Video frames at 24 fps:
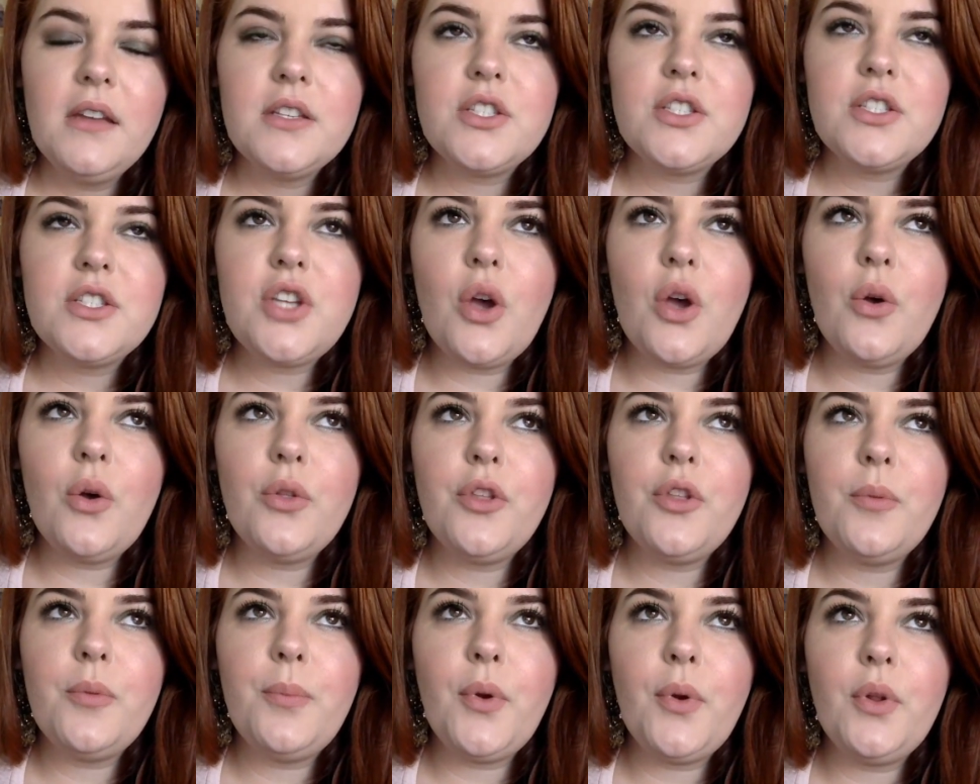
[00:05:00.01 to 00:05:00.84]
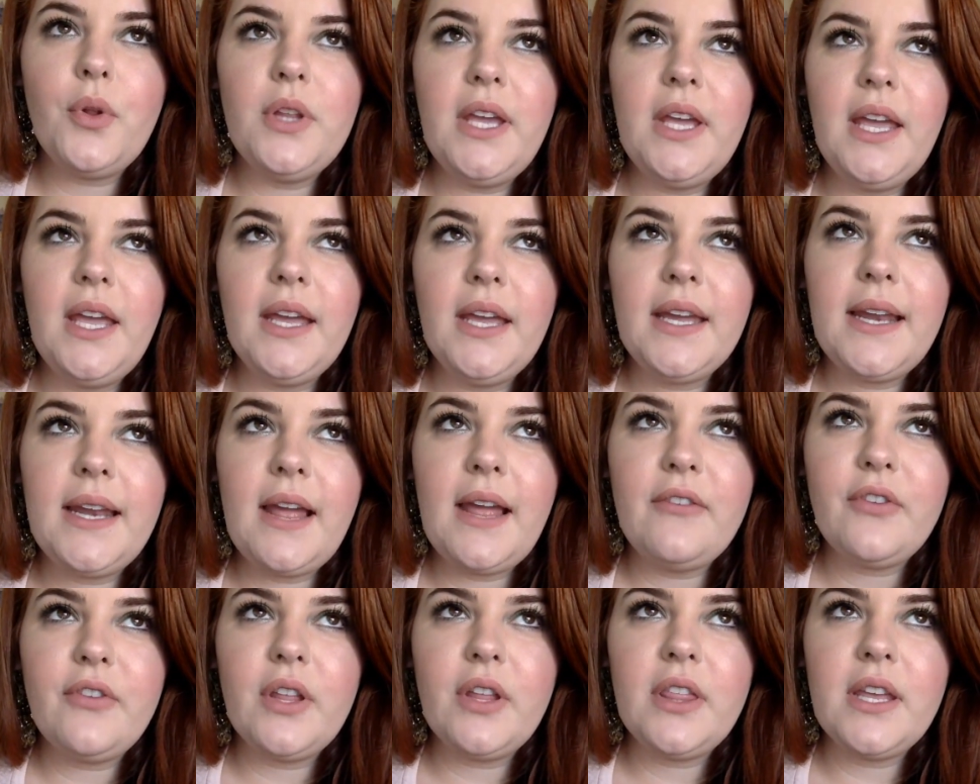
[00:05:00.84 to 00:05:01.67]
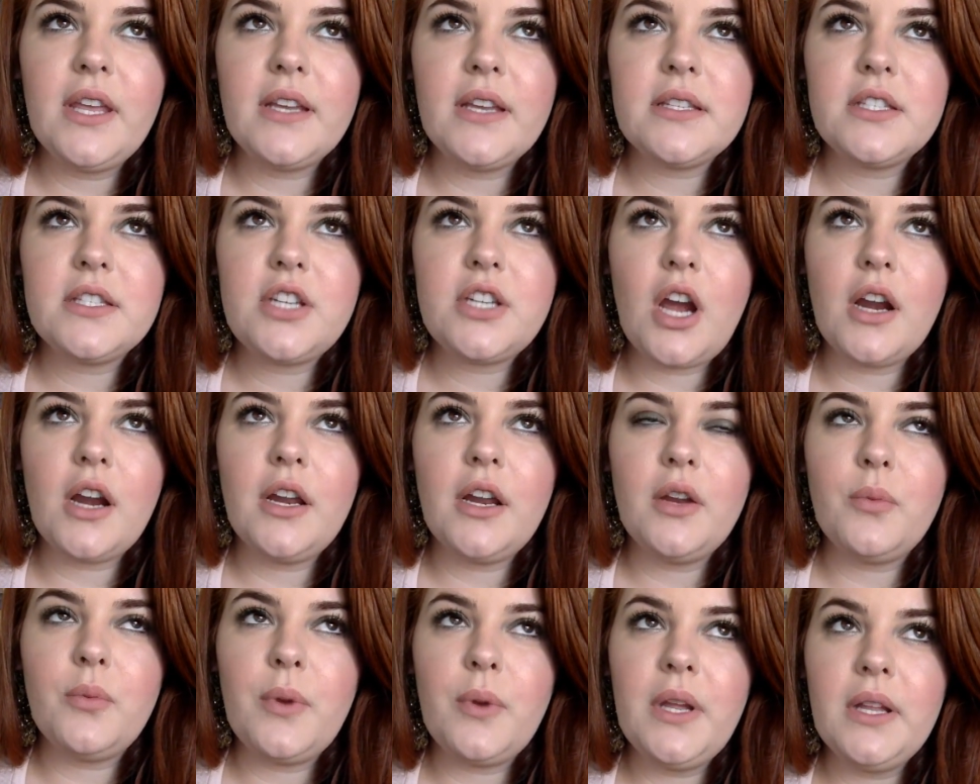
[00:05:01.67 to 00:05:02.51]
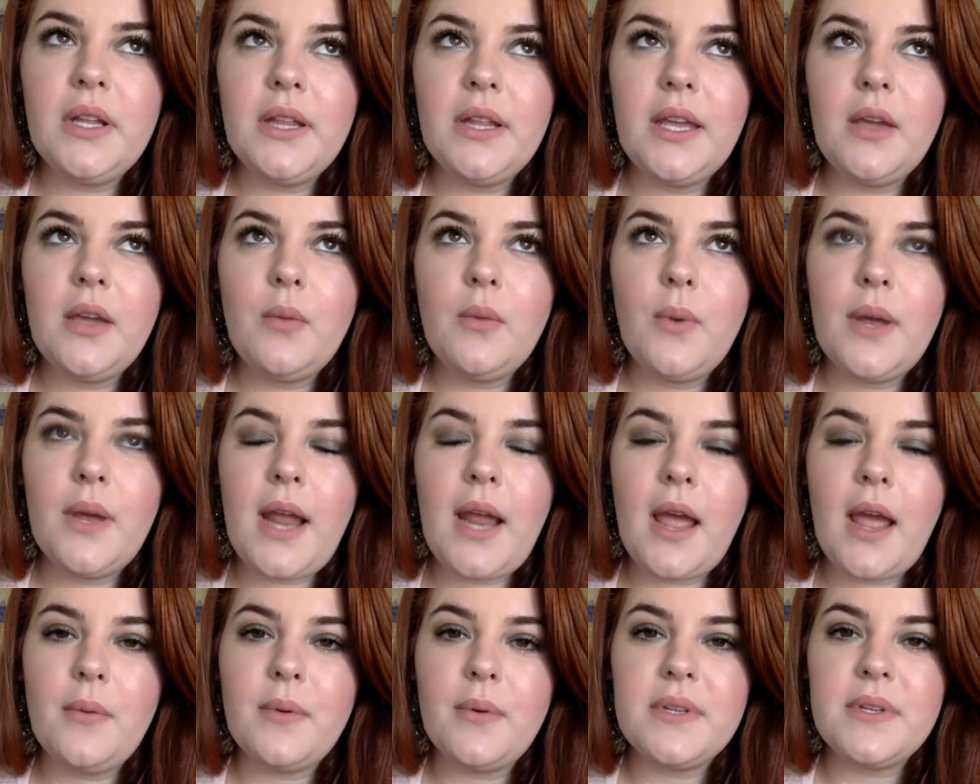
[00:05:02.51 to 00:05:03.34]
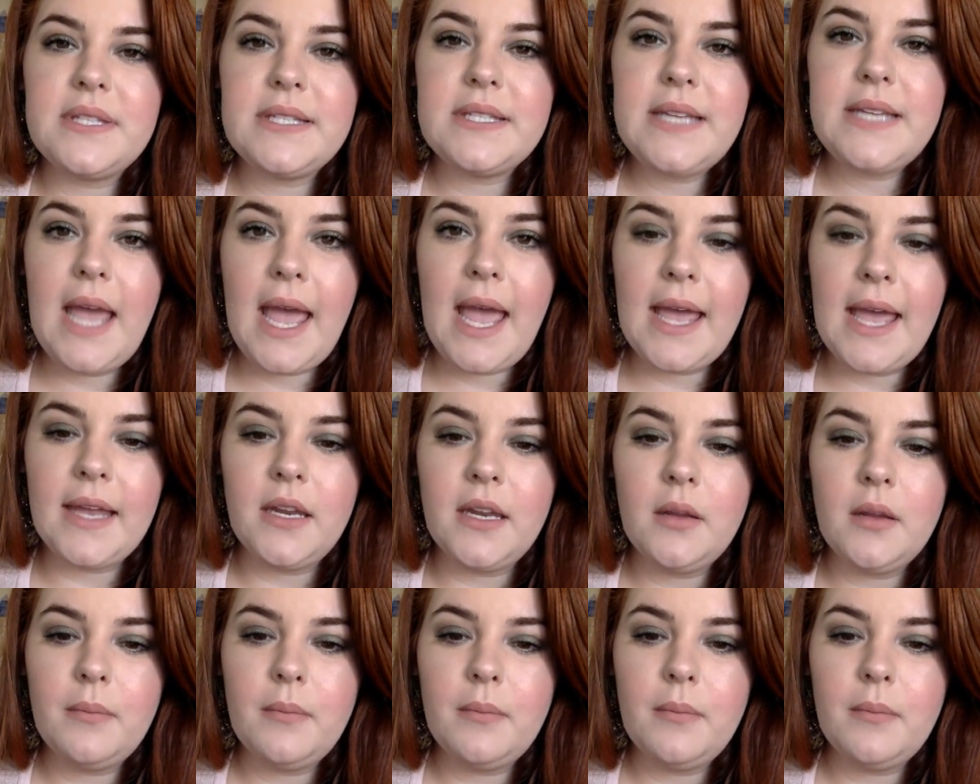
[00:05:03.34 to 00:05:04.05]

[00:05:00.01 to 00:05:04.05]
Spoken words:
So the bullying and everything started really when I was 10.